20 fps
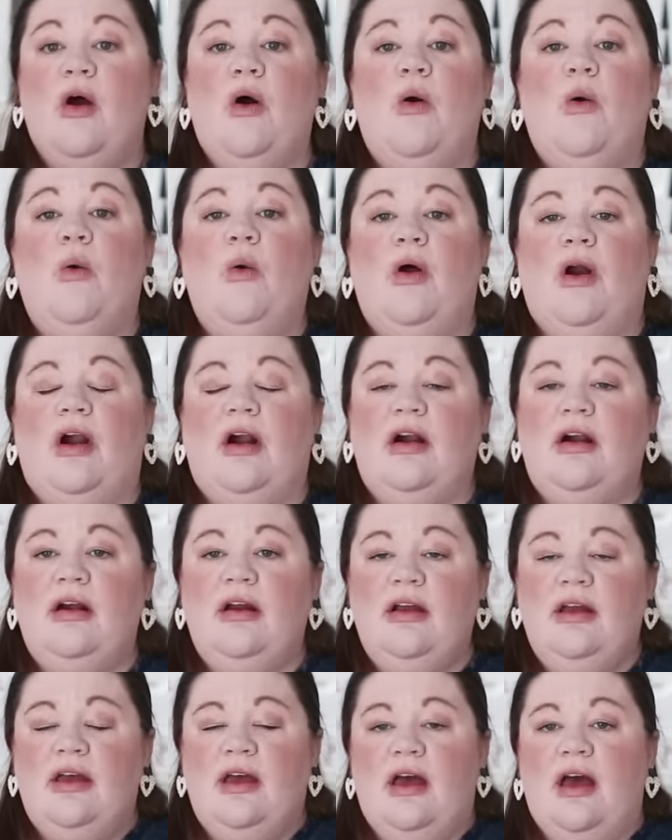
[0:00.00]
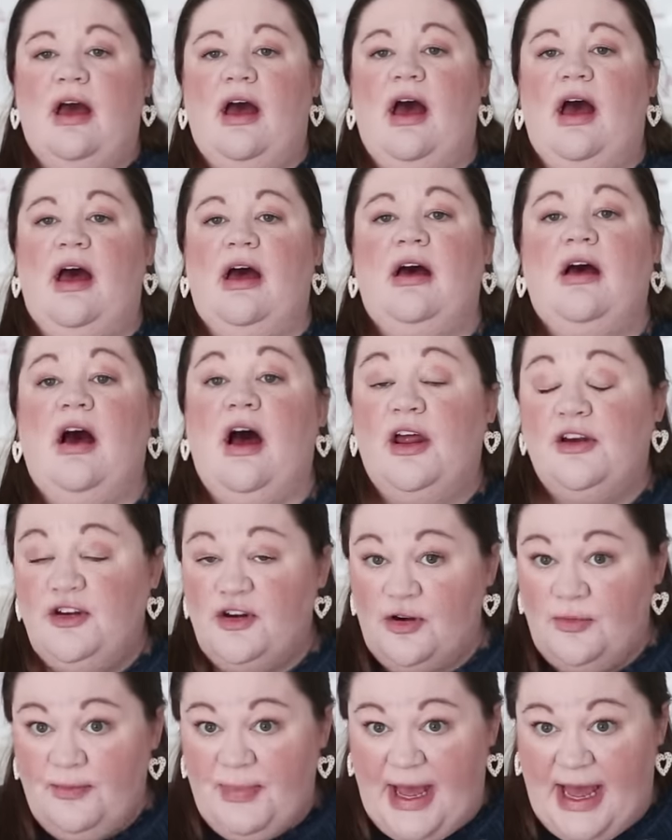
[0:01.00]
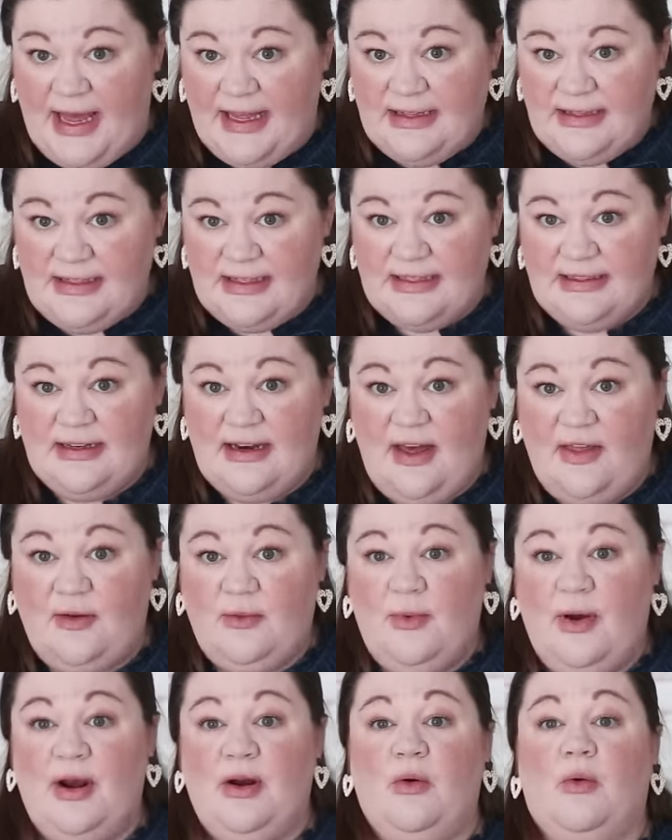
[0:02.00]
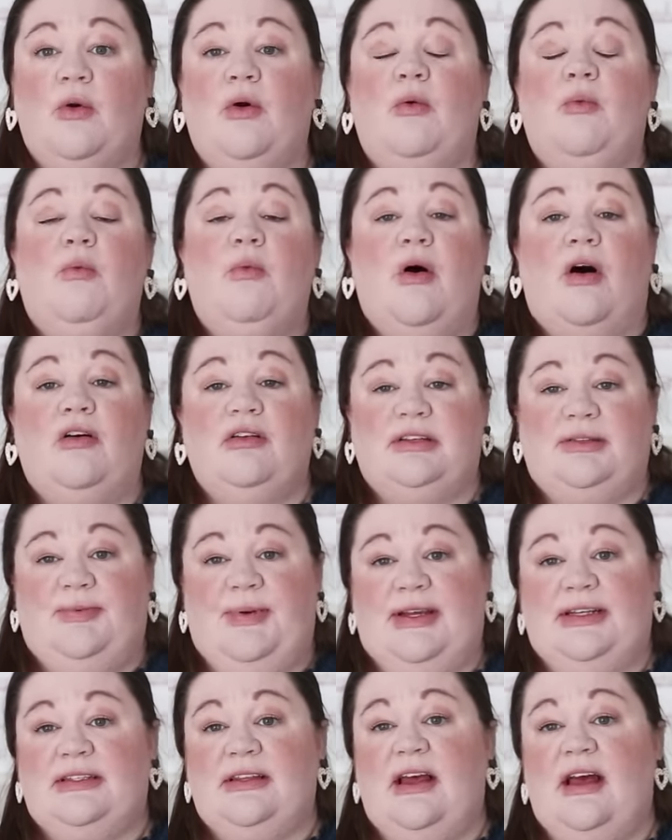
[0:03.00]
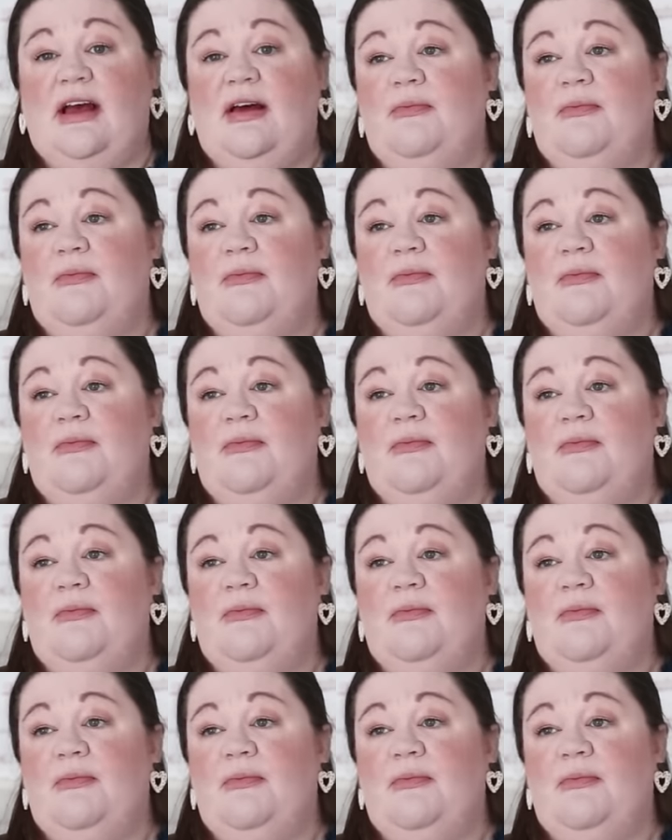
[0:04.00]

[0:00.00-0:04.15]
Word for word: or under beds is another one, or wall space.